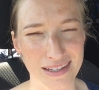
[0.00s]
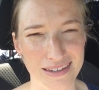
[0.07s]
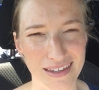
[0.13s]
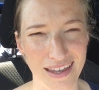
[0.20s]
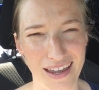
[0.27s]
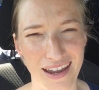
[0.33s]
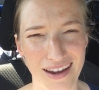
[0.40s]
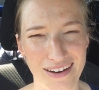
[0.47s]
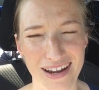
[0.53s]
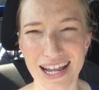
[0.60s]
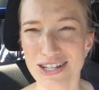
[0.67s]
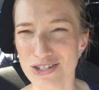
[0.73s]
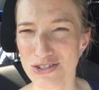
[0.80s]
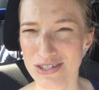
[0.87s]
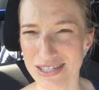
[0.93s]
their
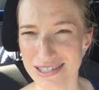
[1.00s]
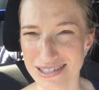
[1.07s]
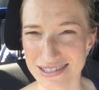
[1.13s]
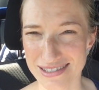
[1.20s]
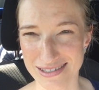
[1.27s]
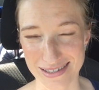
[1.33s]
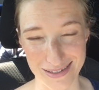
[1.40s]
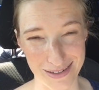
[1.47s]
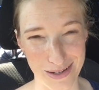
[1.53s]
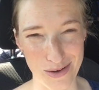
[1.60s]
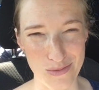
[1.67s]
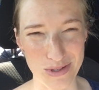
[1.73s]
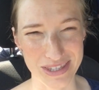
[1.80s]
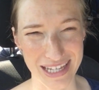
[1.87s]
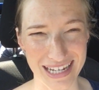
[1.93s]
interests,
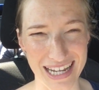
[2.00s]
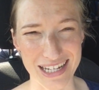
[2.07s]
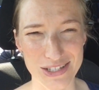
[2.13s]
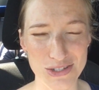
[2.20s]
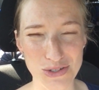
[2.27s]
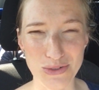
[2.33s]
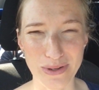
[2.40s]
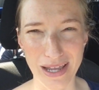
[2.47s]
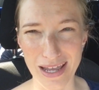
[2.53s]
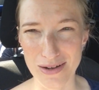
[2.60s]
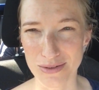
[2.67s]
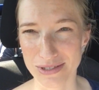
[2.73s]
what they like doing,